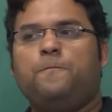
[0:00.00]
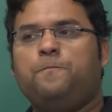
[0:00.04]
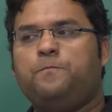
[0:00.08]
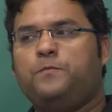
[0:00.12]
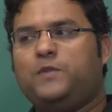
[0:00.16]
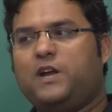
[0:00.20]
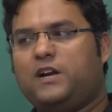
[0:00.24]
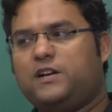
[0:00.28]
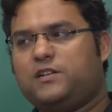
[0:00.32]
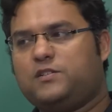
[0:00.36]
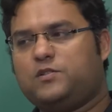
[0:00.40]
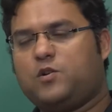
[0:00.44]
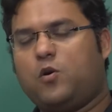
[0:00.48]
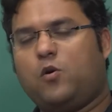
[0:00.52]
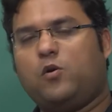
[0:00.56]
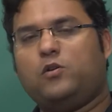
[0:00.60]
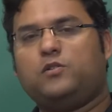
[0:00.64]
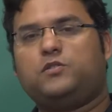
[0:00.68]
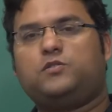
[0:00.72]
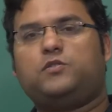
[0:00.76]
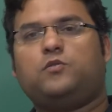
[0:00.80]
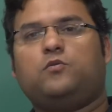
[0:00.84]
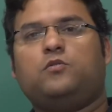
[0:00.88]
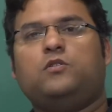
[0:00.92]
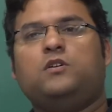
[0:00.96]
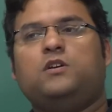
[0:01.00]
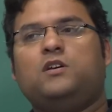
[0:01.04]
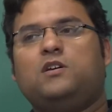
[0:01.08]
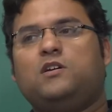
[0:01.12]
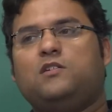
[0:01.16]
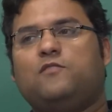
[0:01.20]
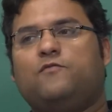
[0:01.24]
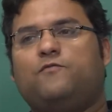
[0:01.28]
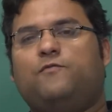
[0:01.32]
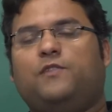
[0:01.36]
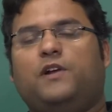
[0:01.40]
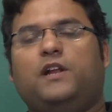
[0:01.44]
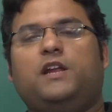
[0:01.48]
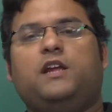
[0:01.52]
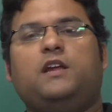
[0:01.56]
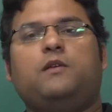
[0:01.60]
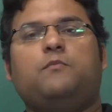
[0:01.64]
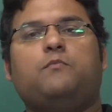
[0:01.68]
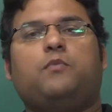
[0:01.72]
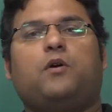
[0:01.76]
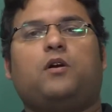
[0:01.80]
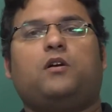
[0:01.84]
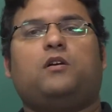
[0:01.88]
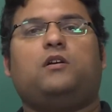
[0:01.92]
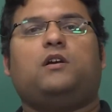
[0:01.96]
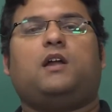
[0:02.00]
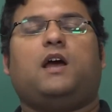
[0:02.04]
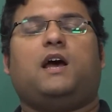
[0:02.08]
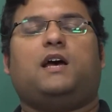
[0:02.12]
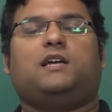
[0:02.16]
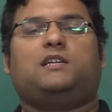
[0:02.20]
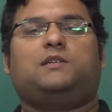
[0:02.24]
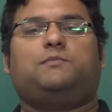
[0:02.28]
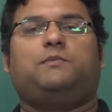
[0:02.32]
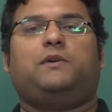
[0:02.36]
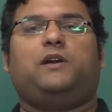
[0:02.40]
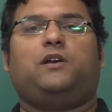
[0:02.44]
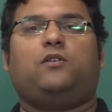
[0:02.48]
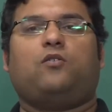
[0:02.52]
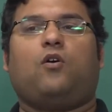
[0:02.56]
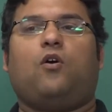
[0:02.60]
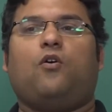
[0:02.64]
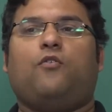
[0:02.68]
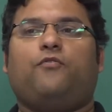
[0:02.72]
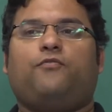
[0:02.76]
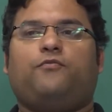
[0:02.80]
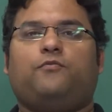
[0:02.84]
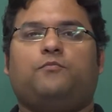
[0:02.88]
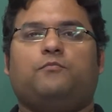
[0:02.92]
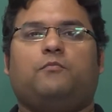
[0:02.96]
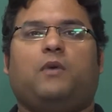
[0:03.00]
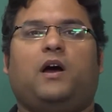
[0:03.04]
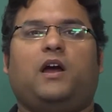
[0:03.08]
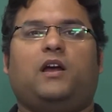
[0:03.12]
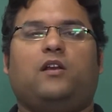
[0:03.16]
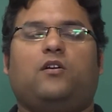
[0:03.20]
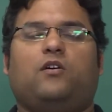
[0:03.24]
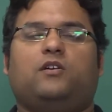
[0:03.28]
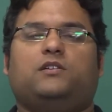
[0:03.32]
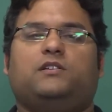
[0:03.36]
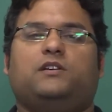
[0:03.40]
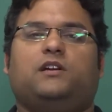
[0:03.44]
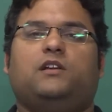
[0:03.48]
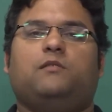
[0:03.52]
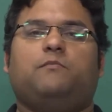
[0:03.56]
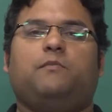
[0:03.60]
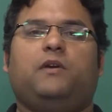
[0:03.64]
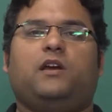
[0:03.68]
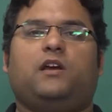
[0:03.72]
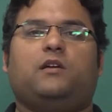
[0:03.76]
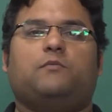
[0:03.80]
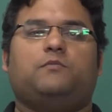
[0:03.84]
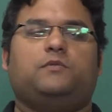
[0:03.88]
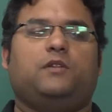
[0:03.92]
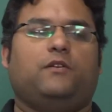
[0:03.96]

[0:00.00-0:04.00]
That is also a very important aspect of biological makeup.